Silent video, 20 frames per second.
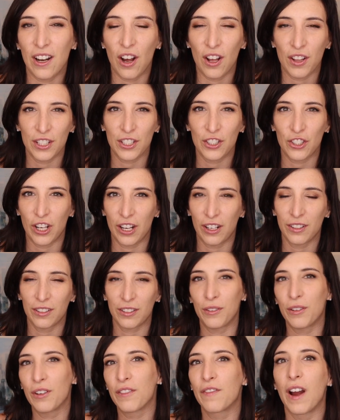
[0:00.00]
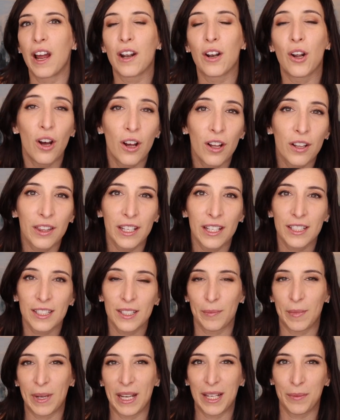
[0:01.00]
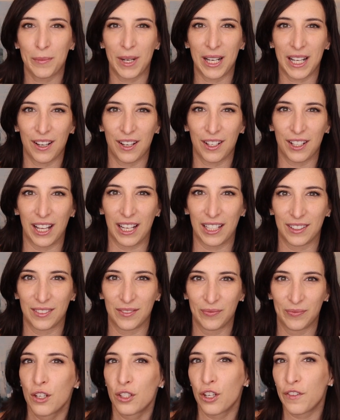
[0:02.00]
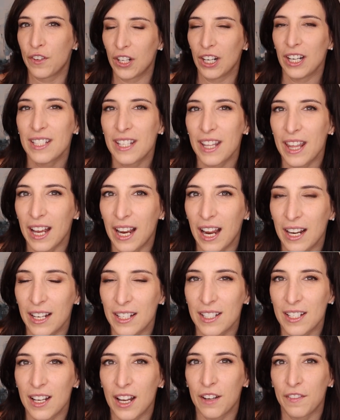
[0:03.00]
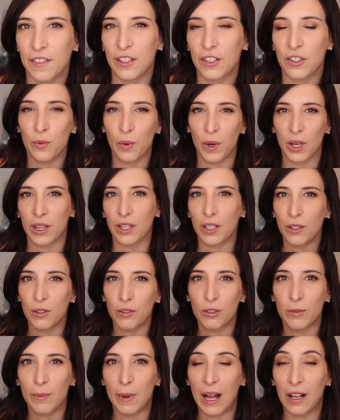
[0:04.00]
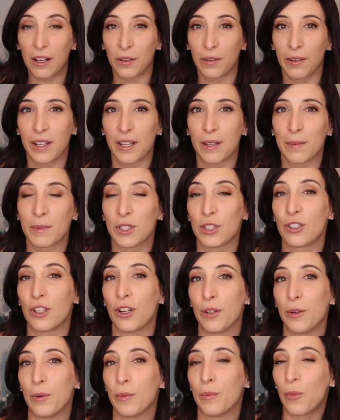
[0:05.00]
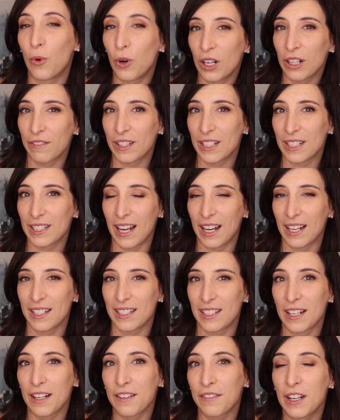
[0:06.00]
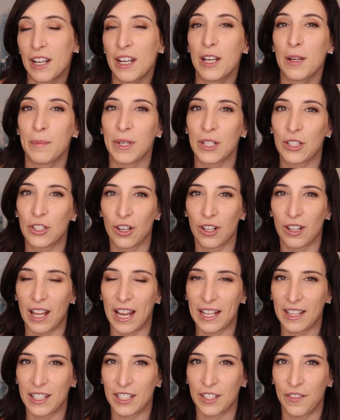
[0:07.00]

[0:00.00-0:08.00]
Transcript: on this channel, you can find all things making money online. So if you're into that kind of stuff and you want the YouTube algorithm to show you more of this kind of stuff, make sure to like this